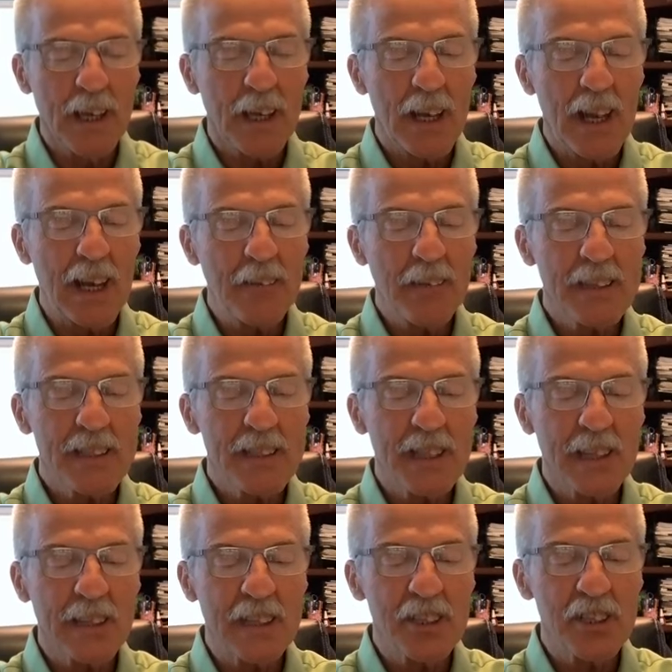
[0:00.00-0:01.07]
And having
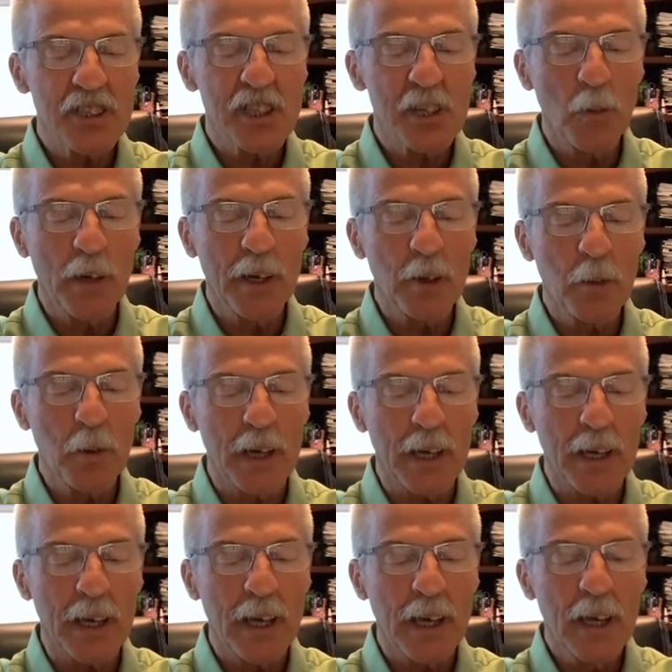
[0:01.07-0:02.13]
said this, she went
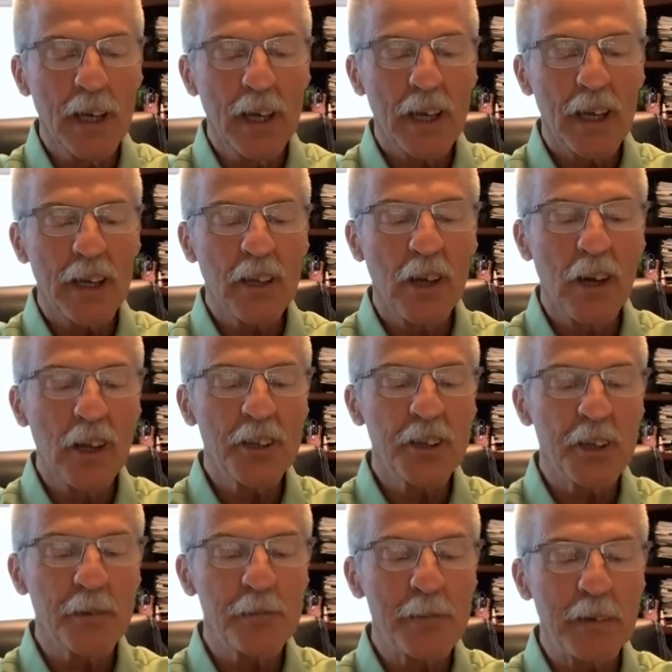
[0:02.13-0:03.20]
away and called
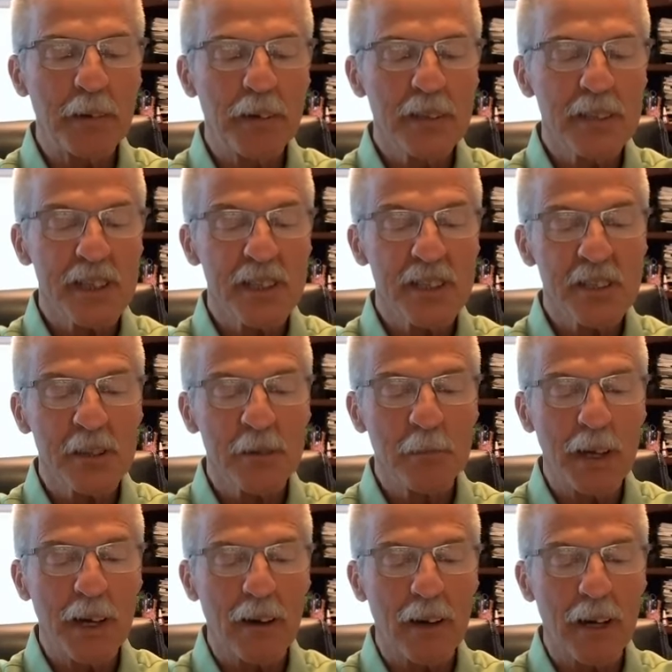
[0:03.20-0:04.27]
her sister
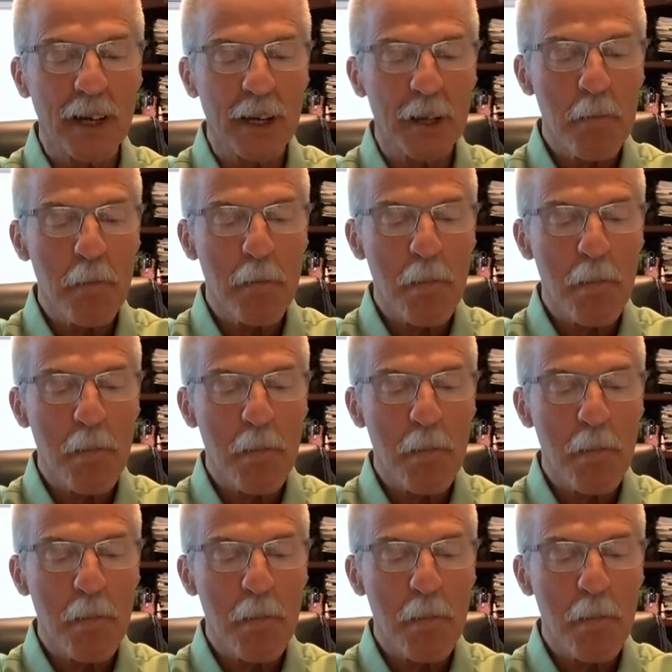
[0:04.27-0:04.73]
Mary,